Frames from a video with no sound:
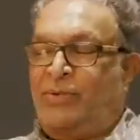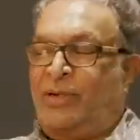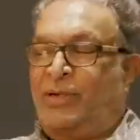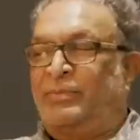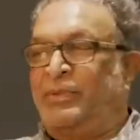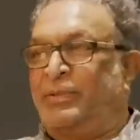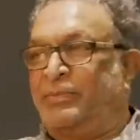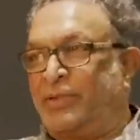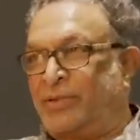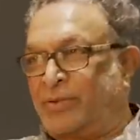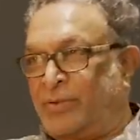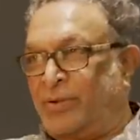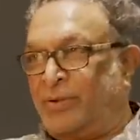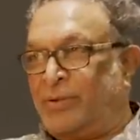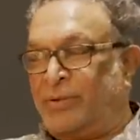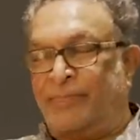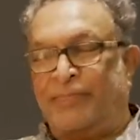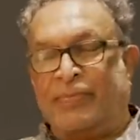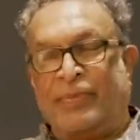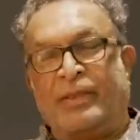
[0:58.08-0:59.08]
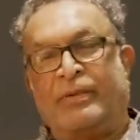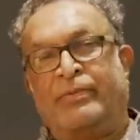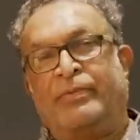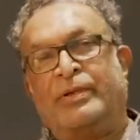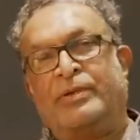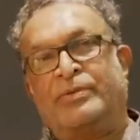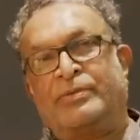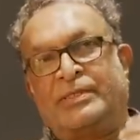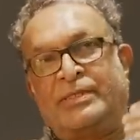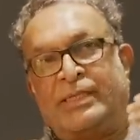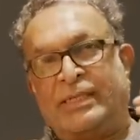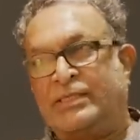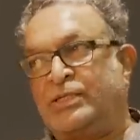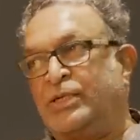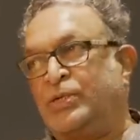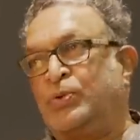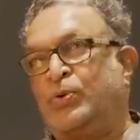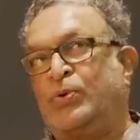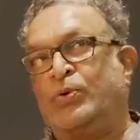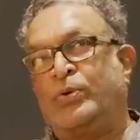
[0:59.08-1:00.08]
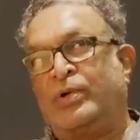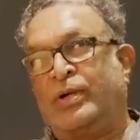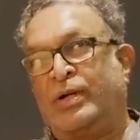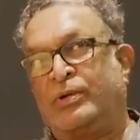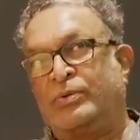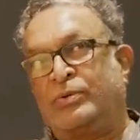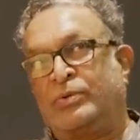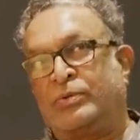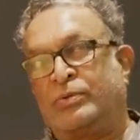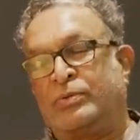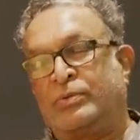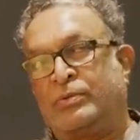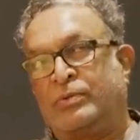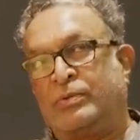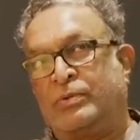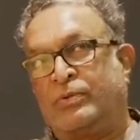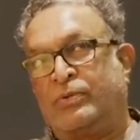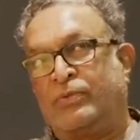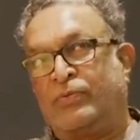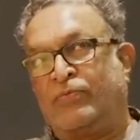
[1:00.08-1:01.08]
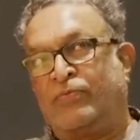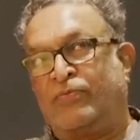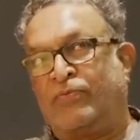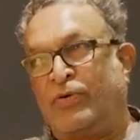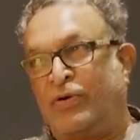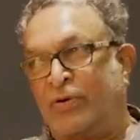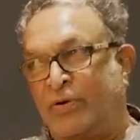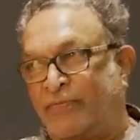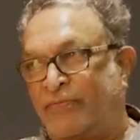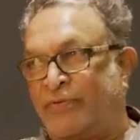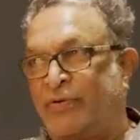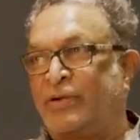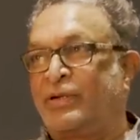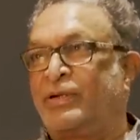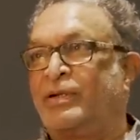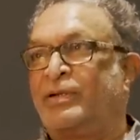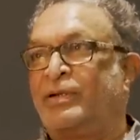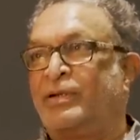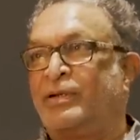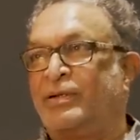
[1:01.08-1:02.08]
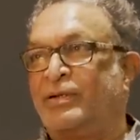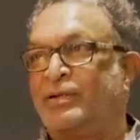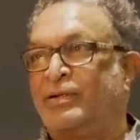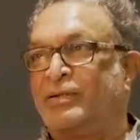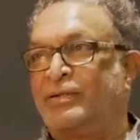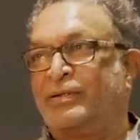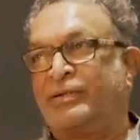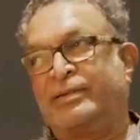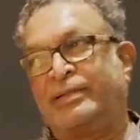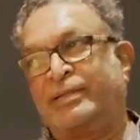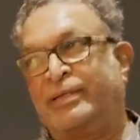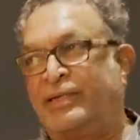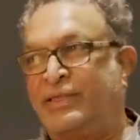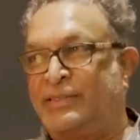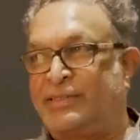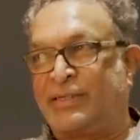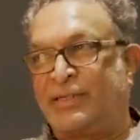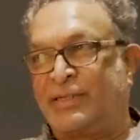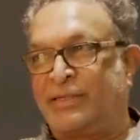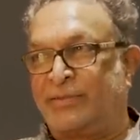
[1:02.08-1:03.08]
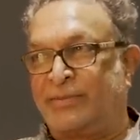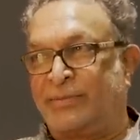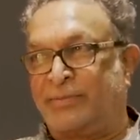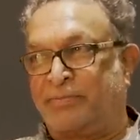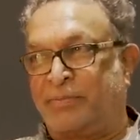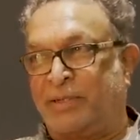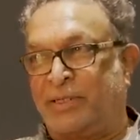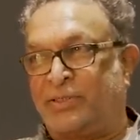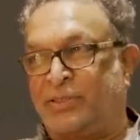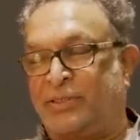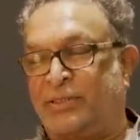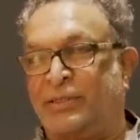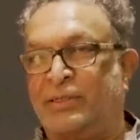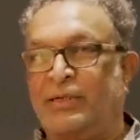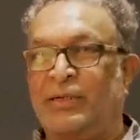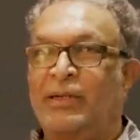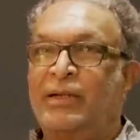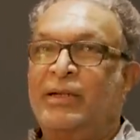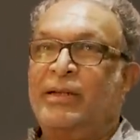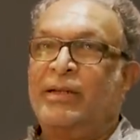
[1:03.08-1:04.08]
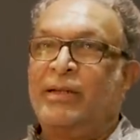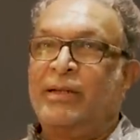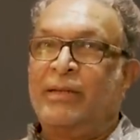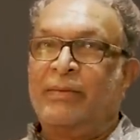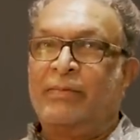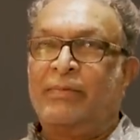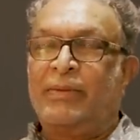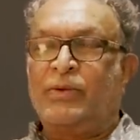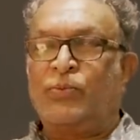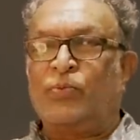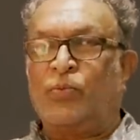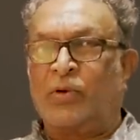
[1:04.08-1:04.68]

know, I may be wrong. When you set the goal, you have to work for it. And that is our measure. But